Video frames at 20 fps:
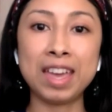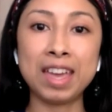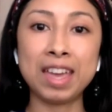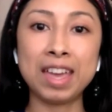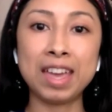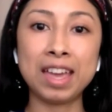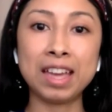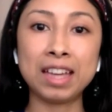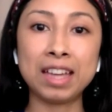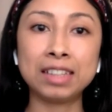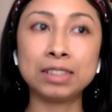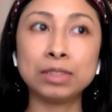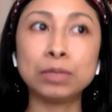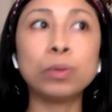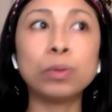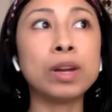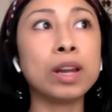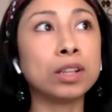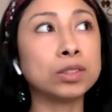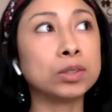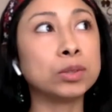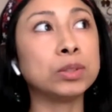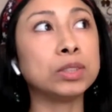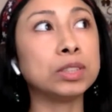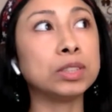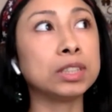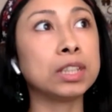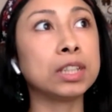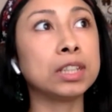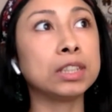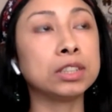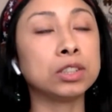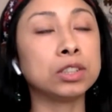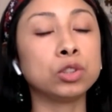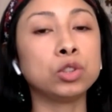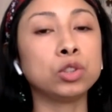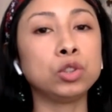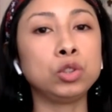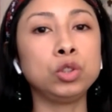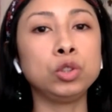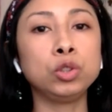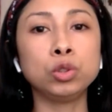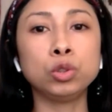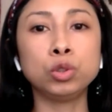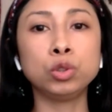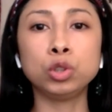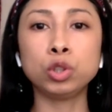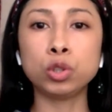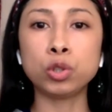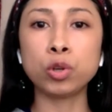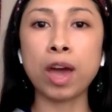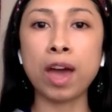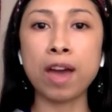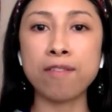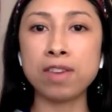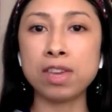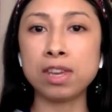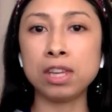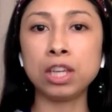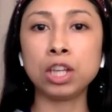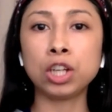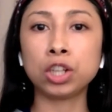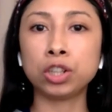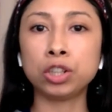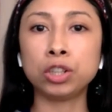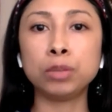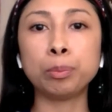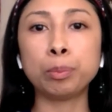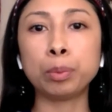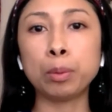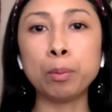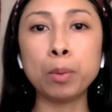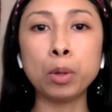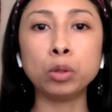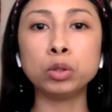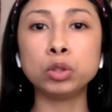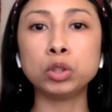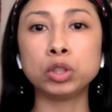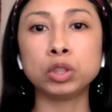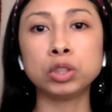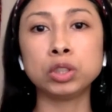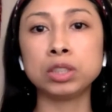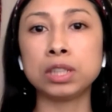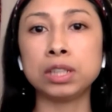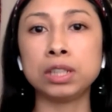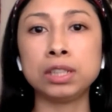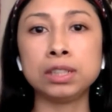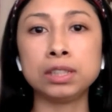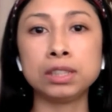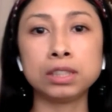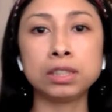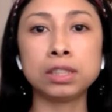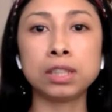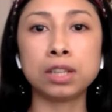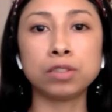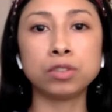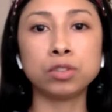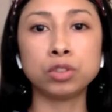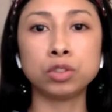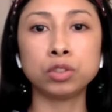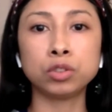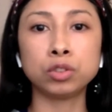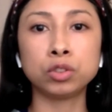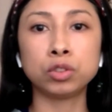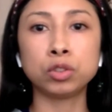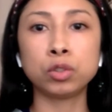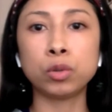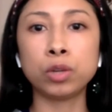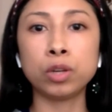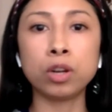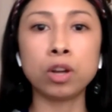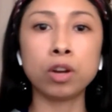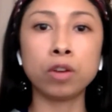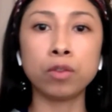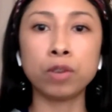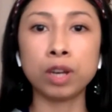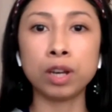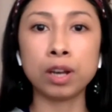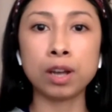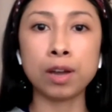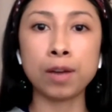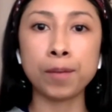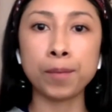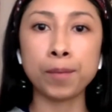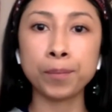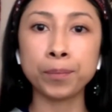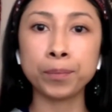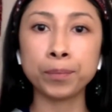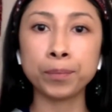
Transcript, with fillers: and what else was it? You do have any current promotions, any discounts going on right now?